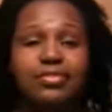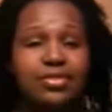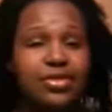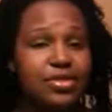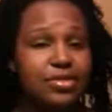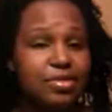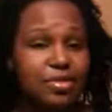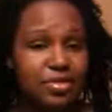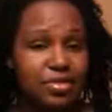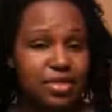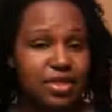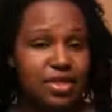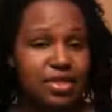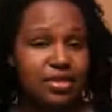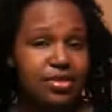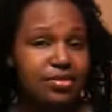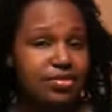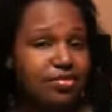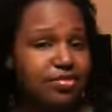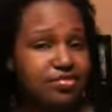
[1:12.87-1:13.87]
you see what I'm
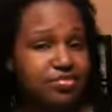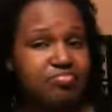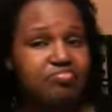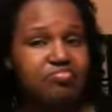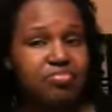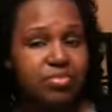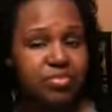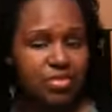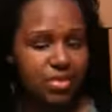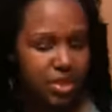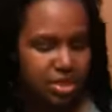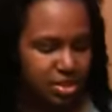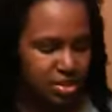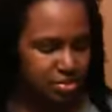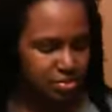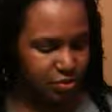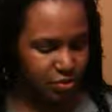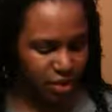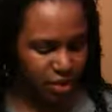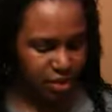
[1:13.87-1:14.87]
saying? It's
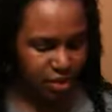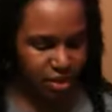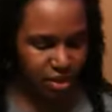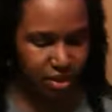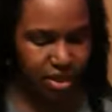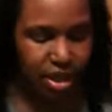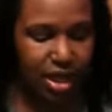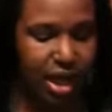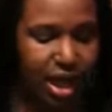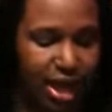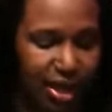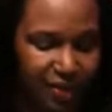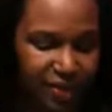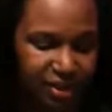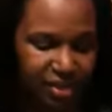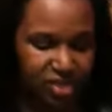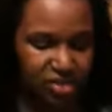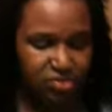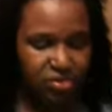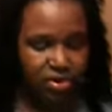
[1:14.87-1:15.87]
pretty good. And
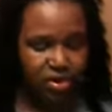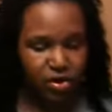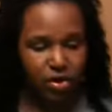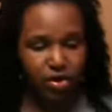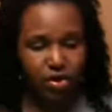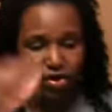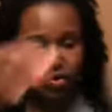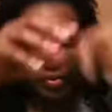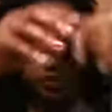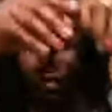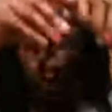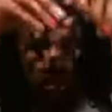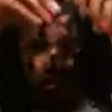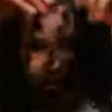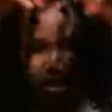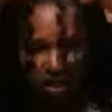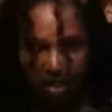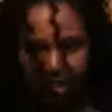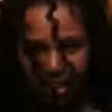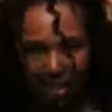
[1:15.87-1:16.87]
this is what the curl
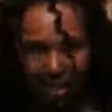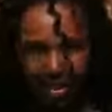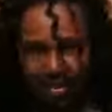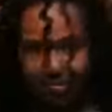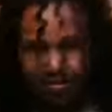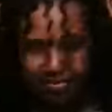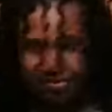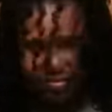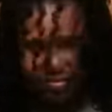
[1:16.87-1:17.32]
originally looked like.